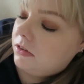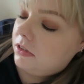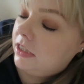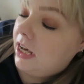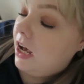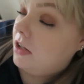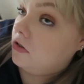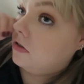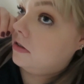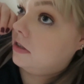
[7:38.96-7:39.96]
You can't
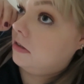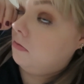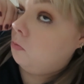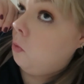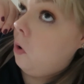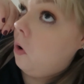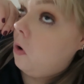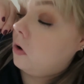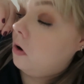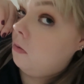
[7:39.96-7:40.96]
just
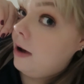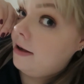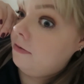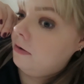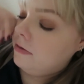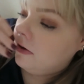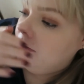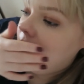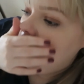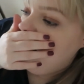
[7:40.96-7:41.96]
walk away from
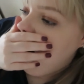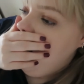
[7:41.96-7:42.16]
something.